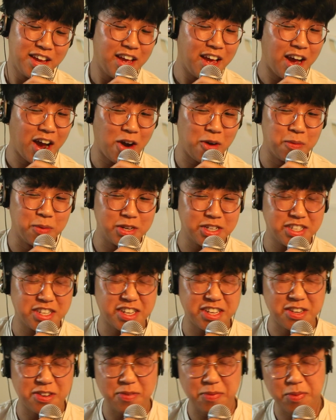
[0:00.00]
how much
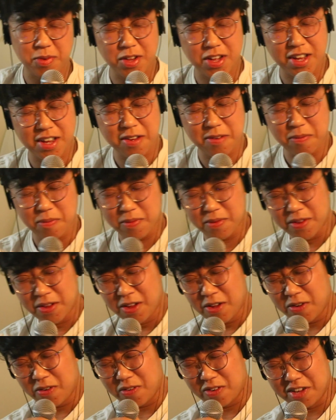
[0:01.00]
can you blame
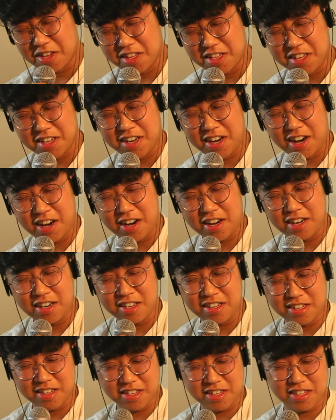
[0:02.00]
what the
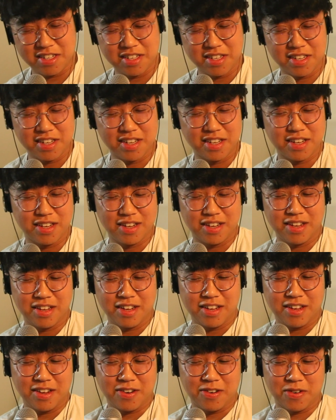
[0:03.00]
audience
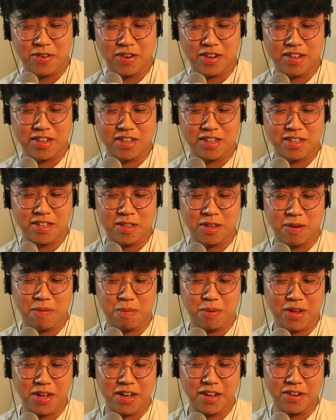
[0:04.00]
or like the
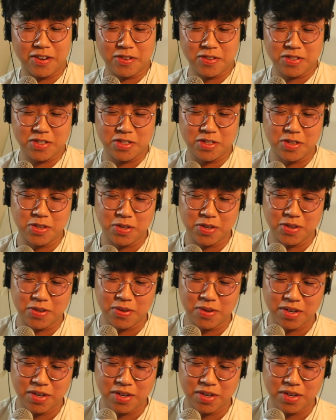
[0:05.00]
players do